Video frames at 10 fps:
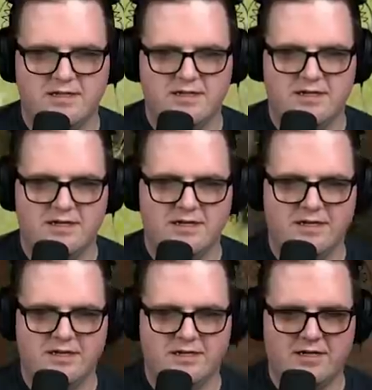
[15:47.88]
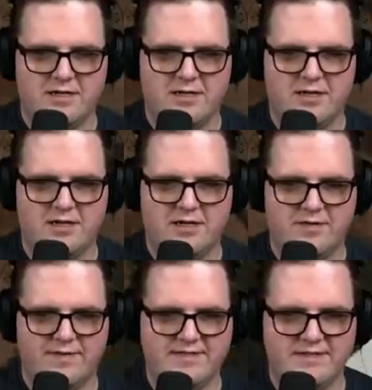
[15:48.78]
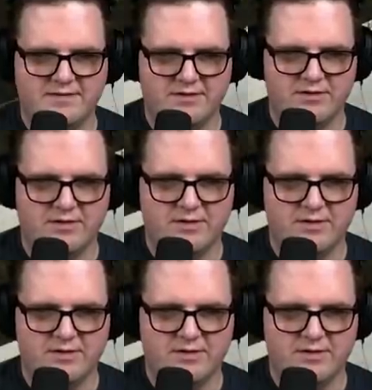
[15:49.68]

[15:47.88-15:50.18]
Uh, that's a good